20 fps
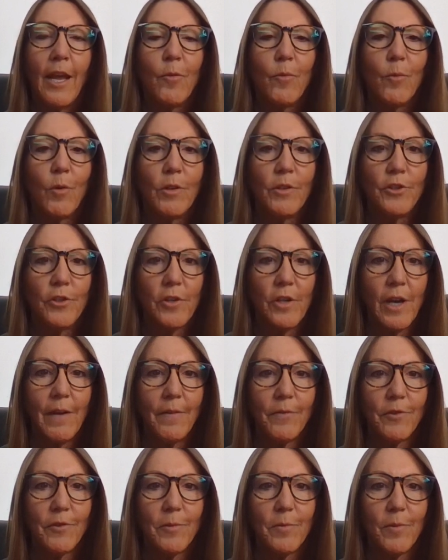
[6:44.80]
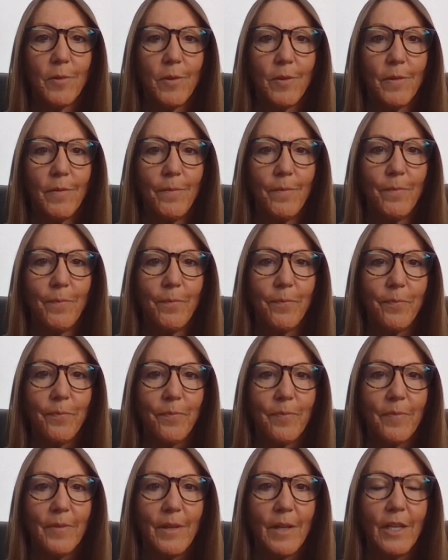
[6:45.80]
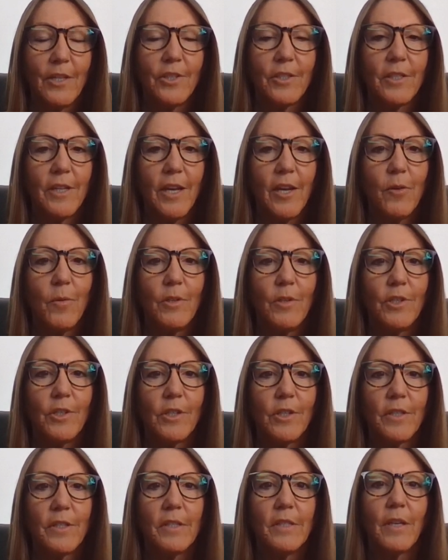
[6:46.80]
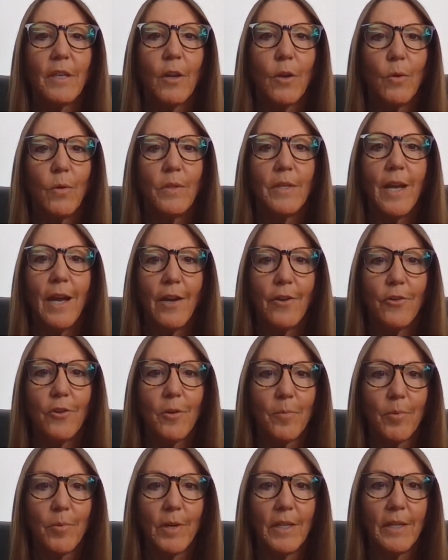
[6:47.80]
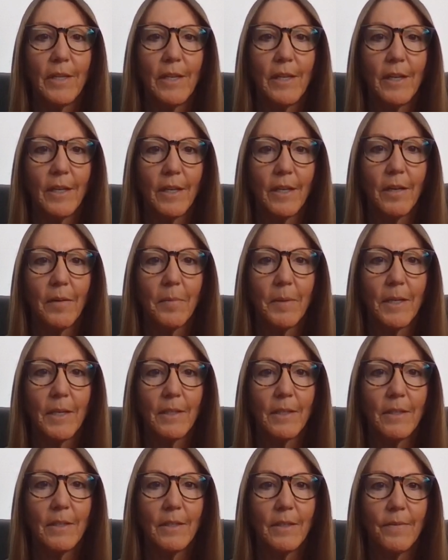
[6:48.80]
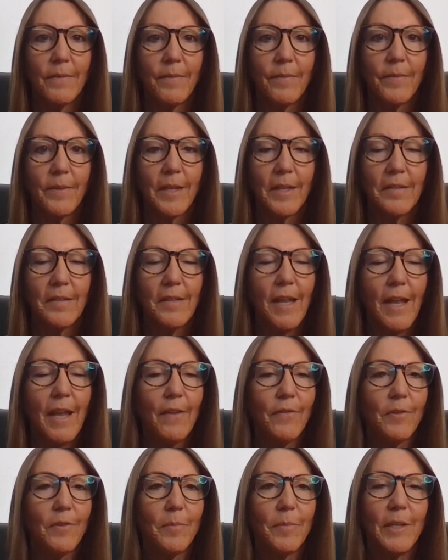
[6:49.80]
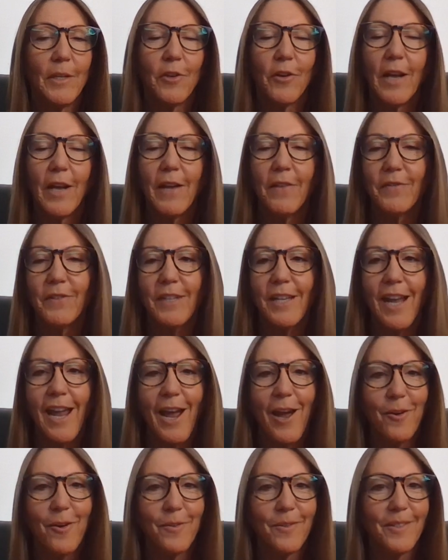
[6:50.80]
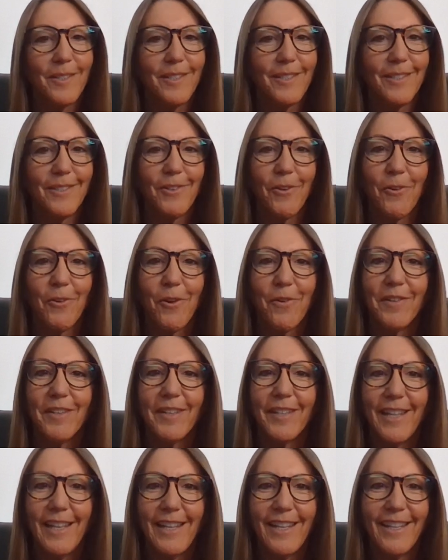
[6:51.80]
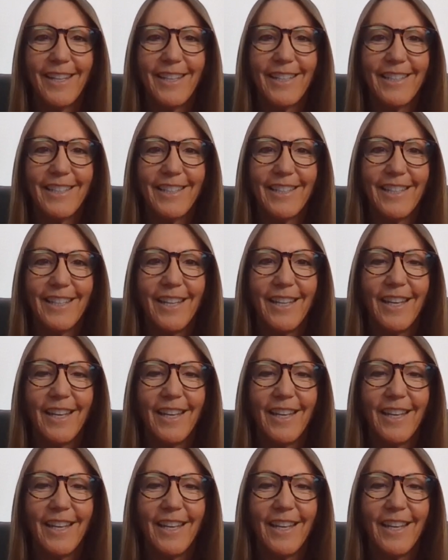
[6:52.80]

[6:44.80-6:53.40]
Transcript: And once you're comfortable, I just kind of want you to slow down your breathing a little bit. Doesn't have to be, you don't have to count, don't overthink it.